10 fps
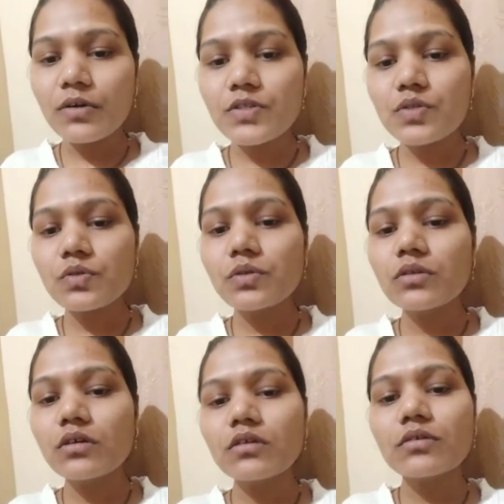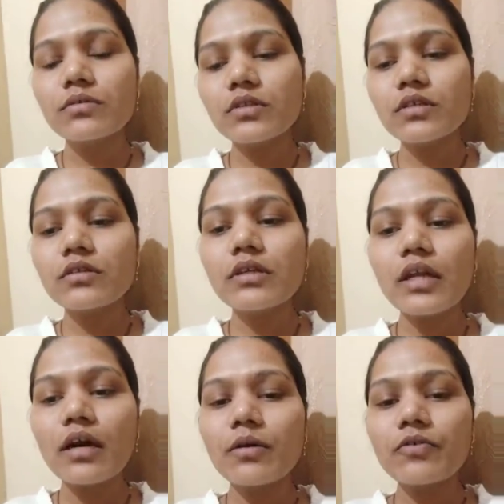So the
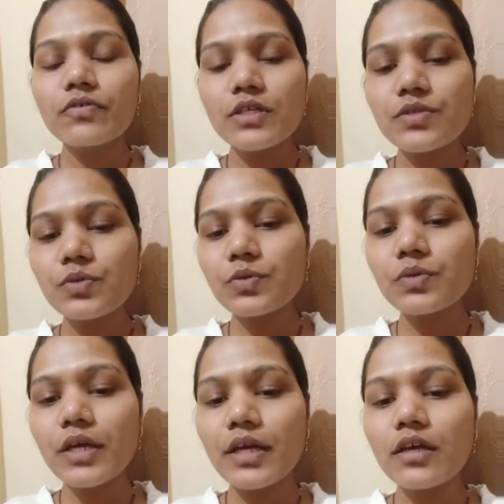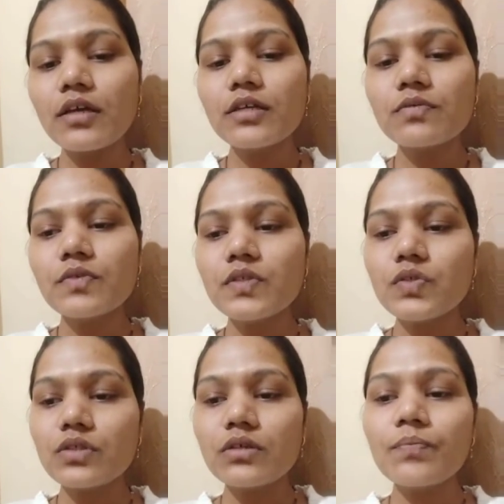phase 2A, in which